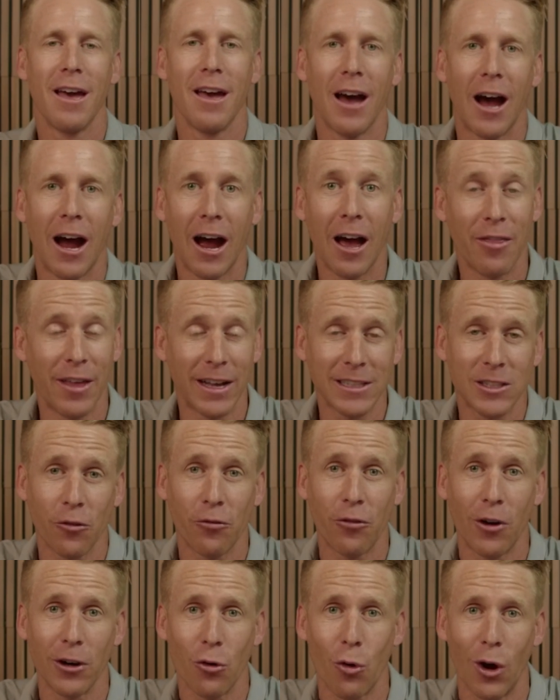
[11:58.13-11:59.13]
That's a
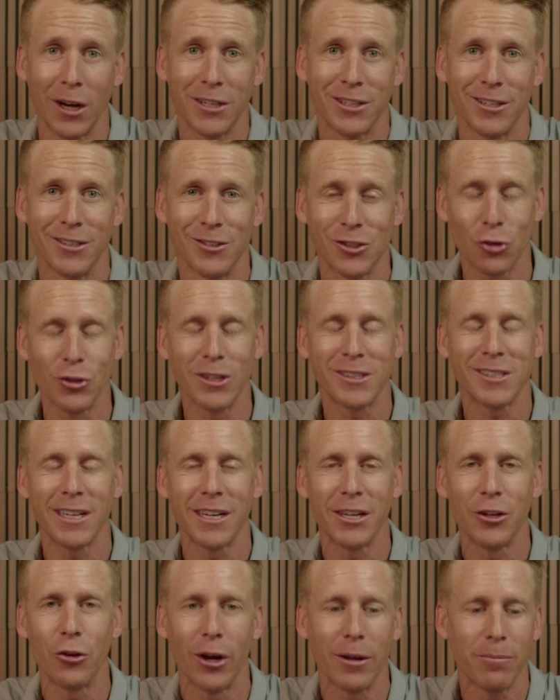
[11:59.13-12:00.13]
fun question, so let's get
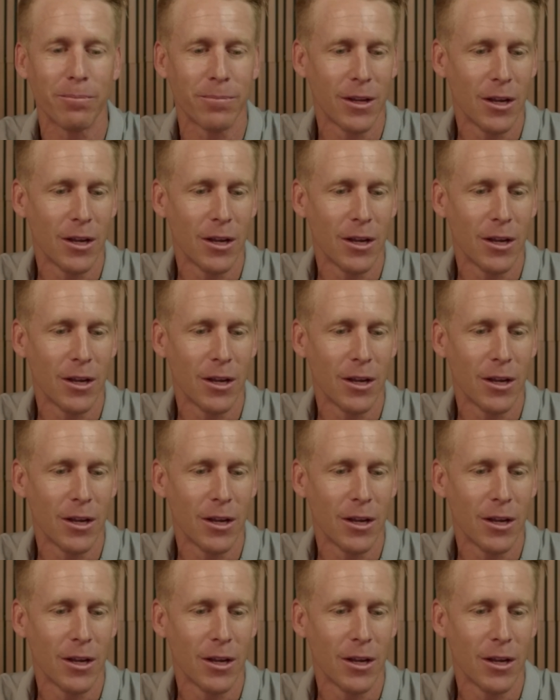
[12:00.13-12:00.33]
into it.